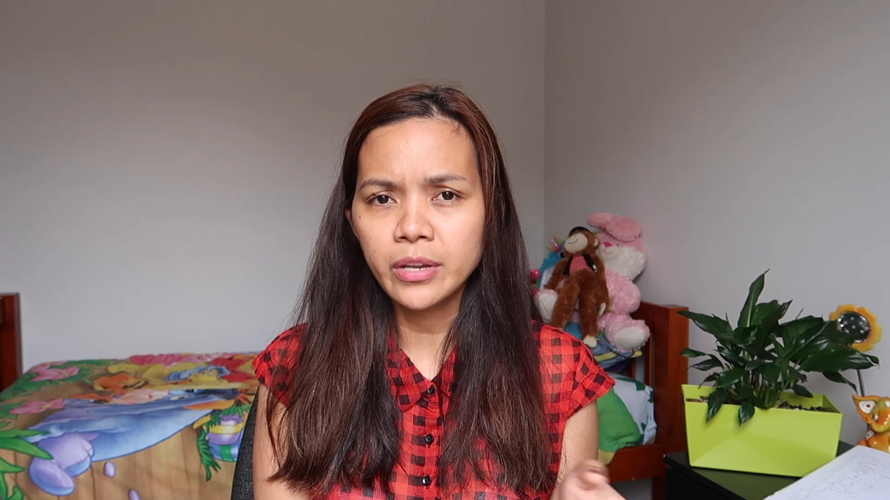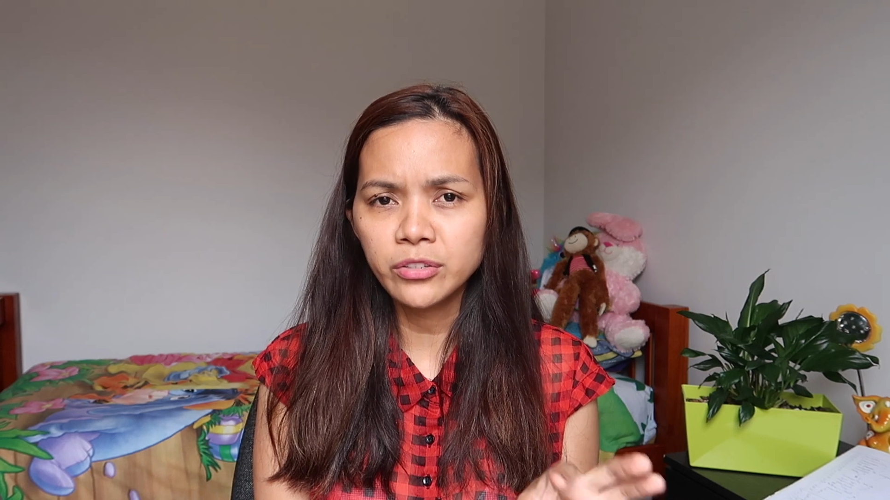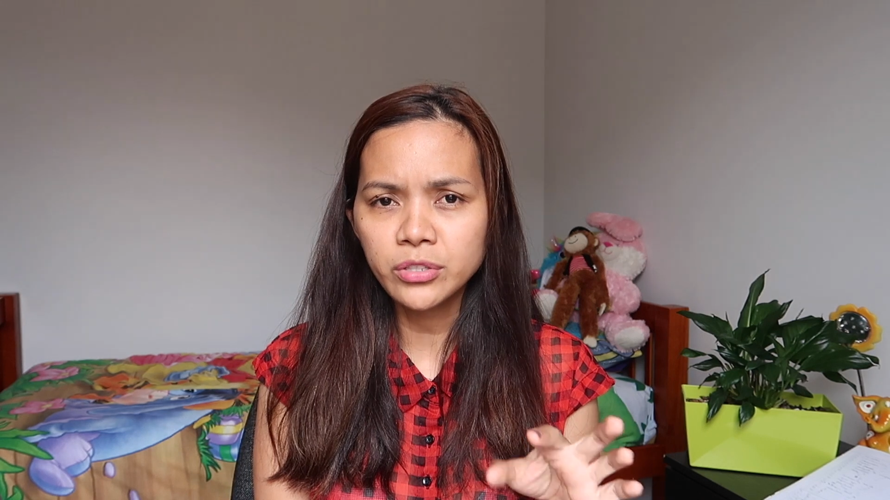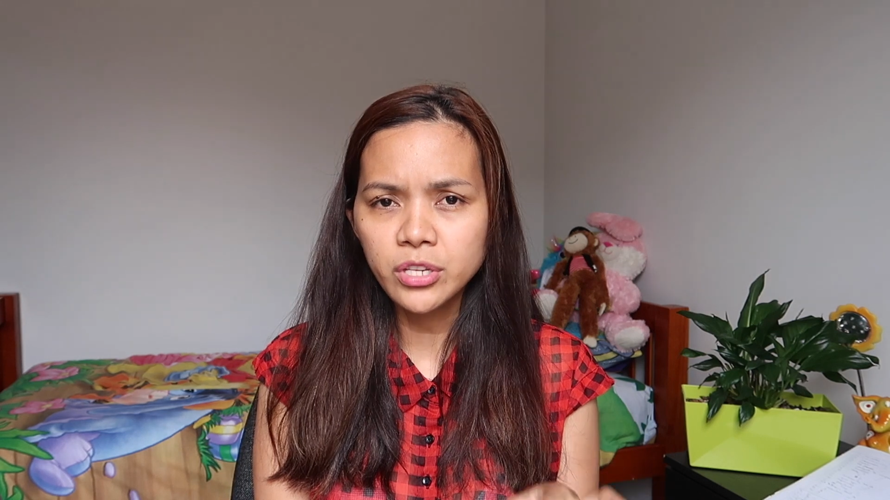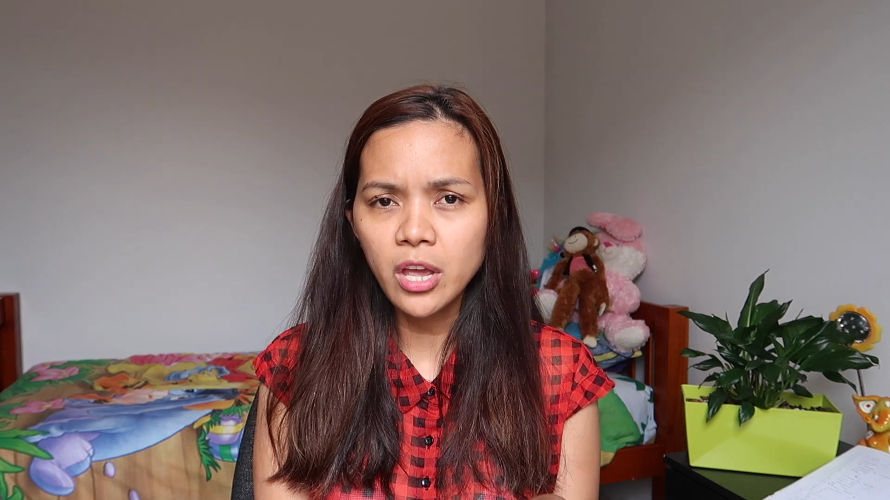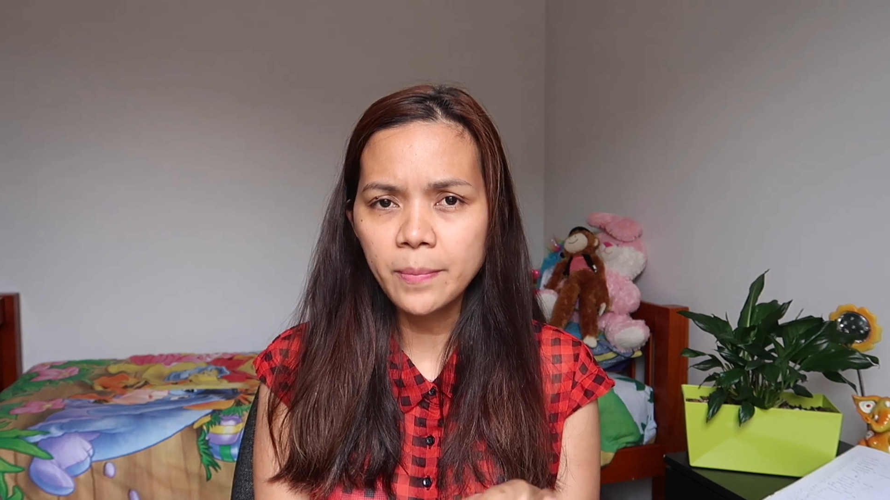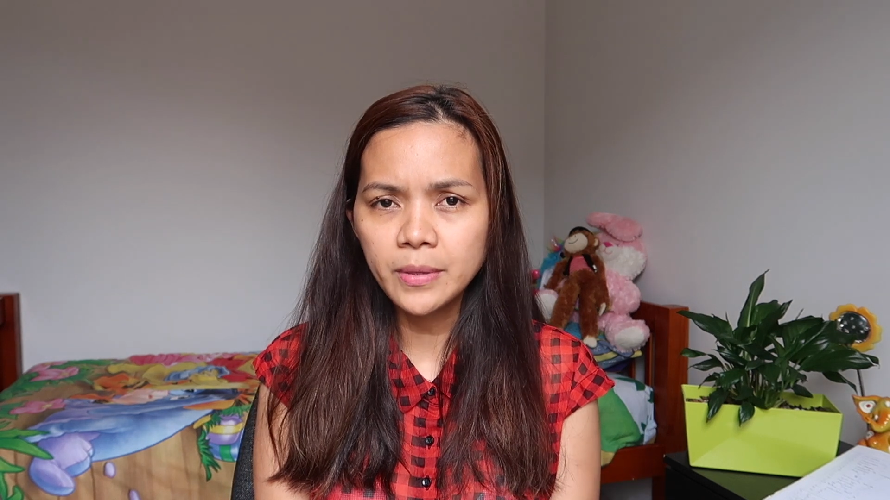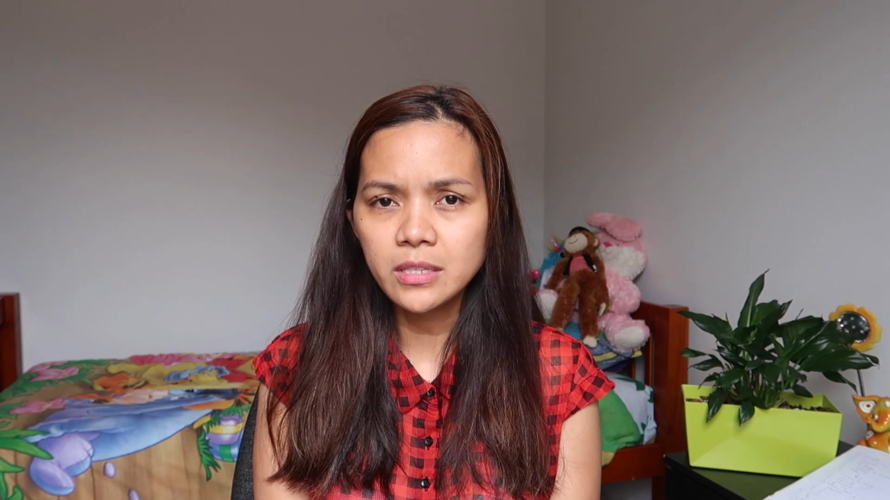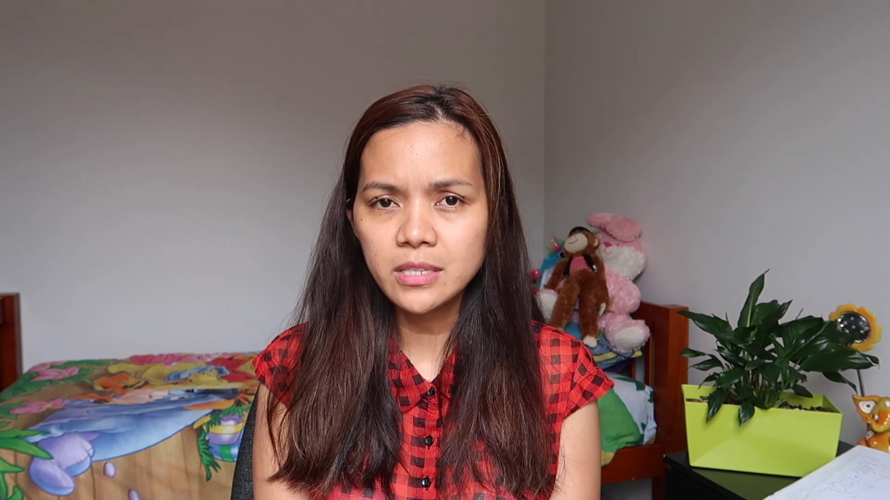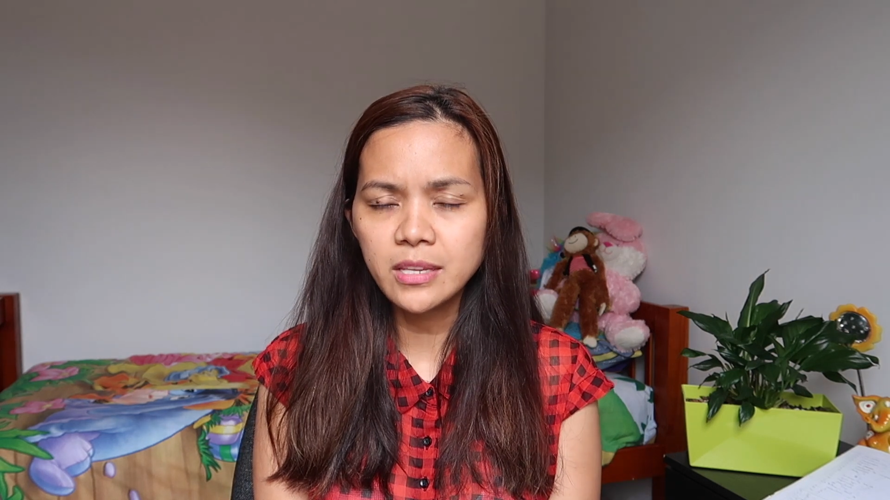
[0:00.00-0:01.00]
and you type
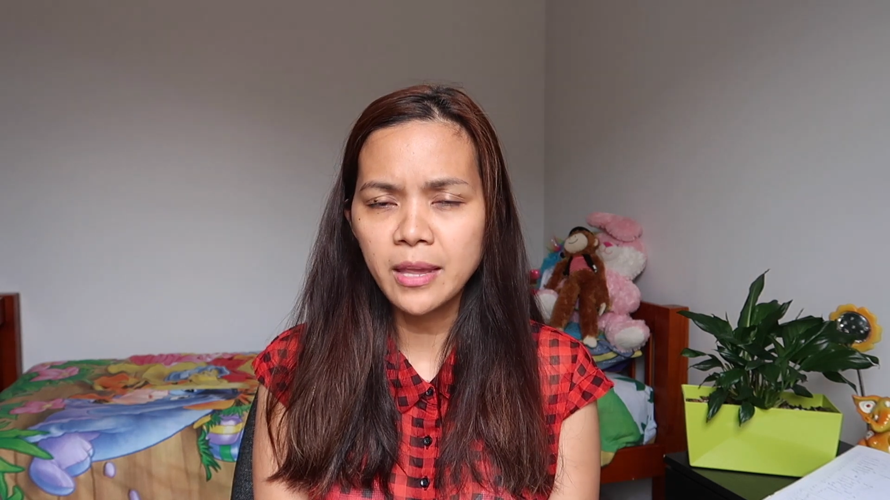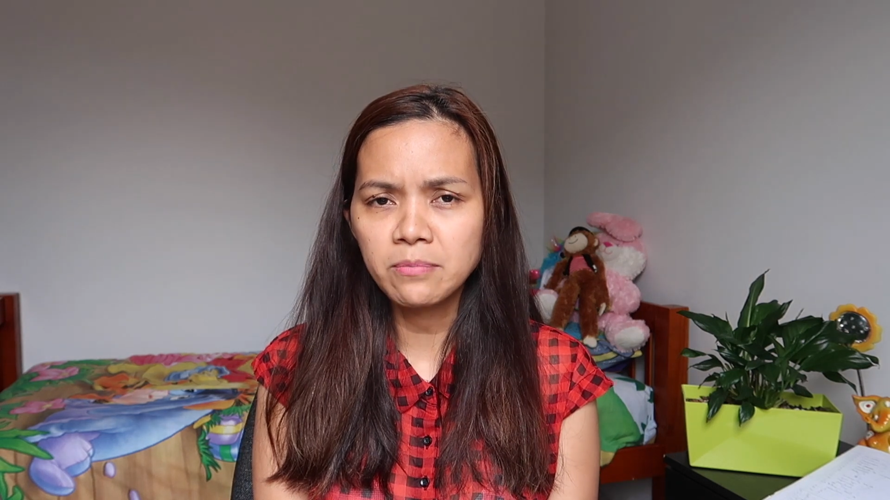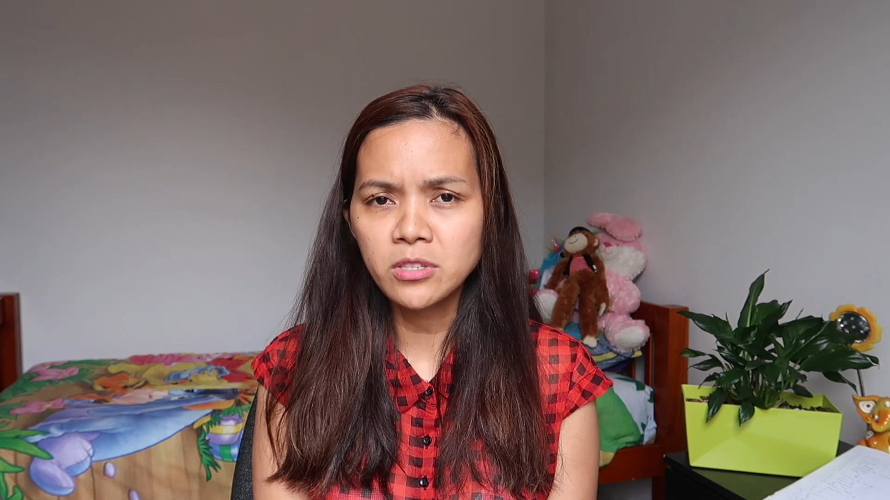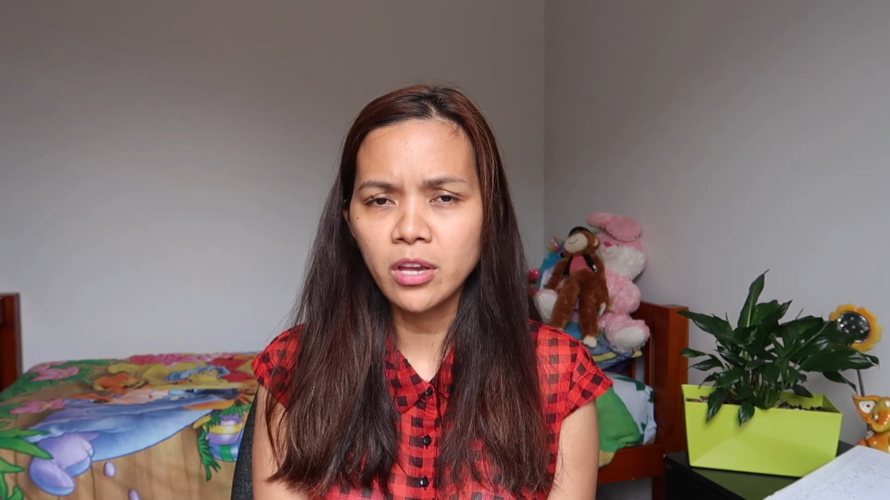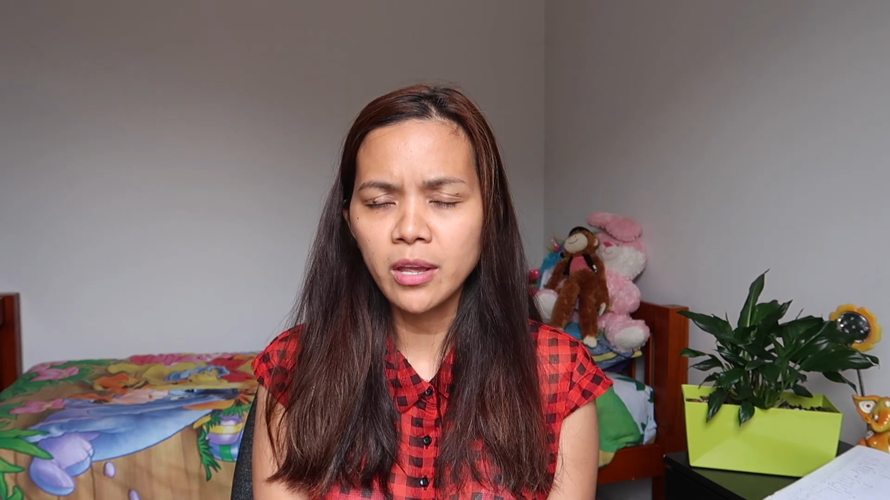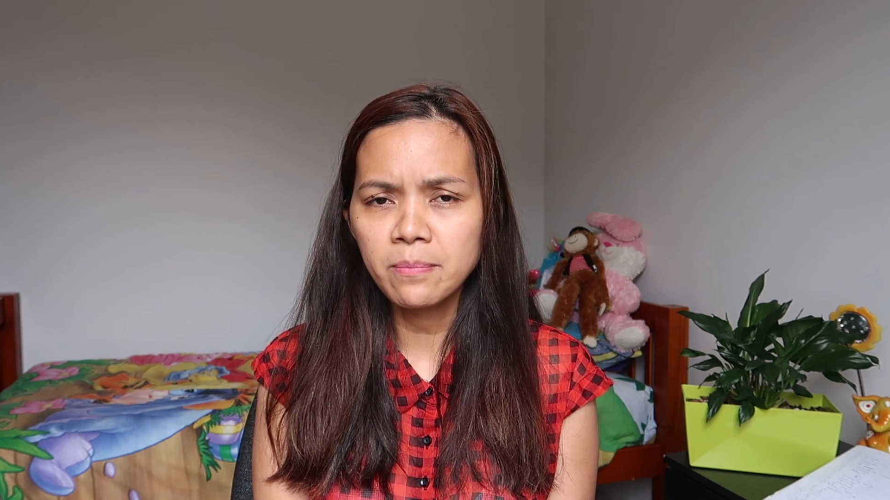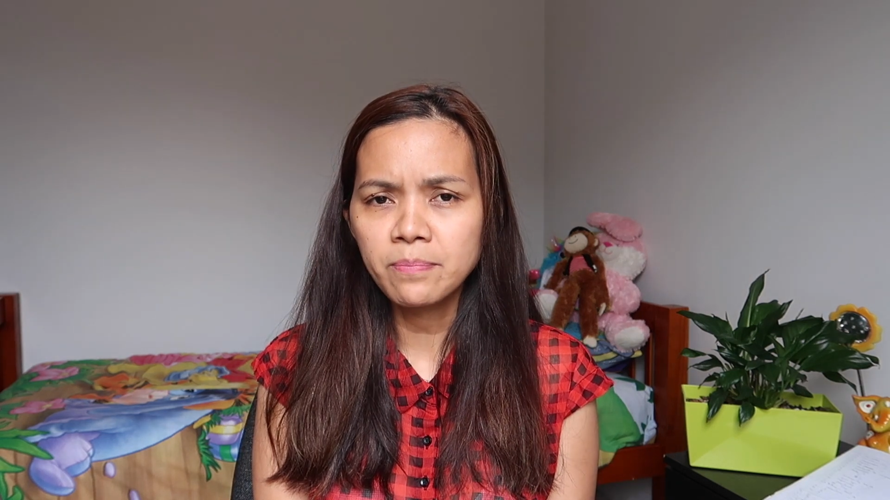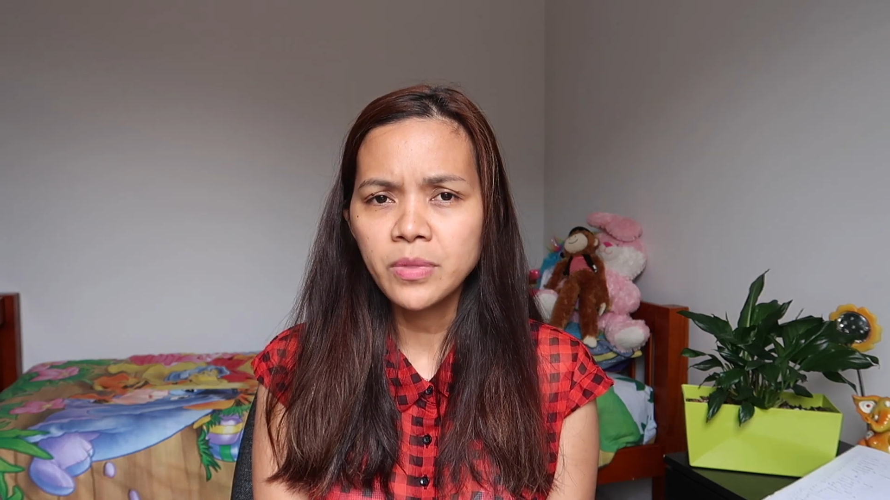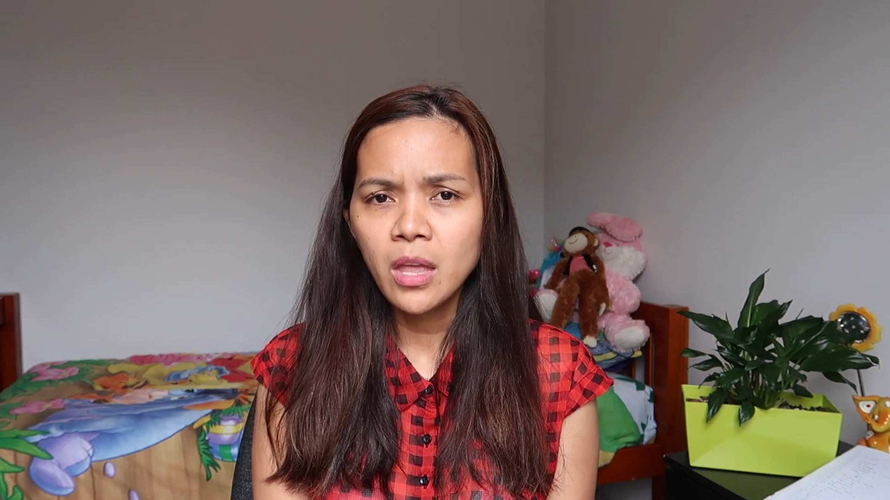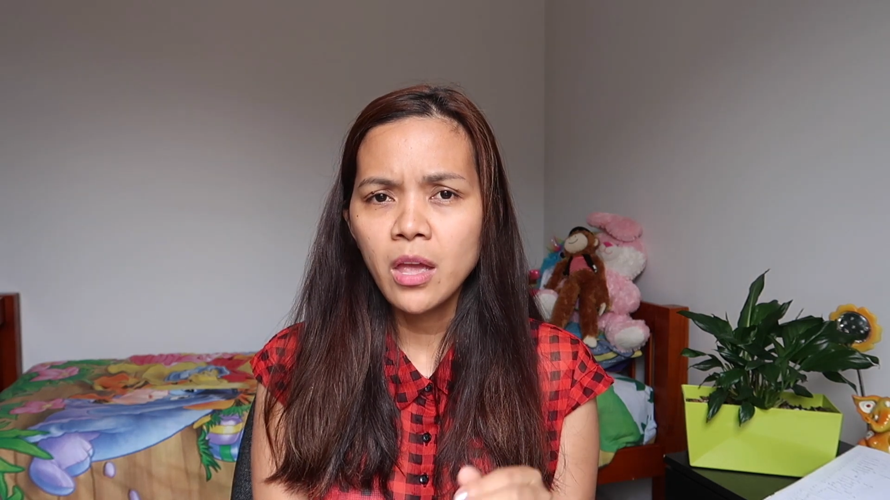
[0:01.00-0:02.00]
at the same time,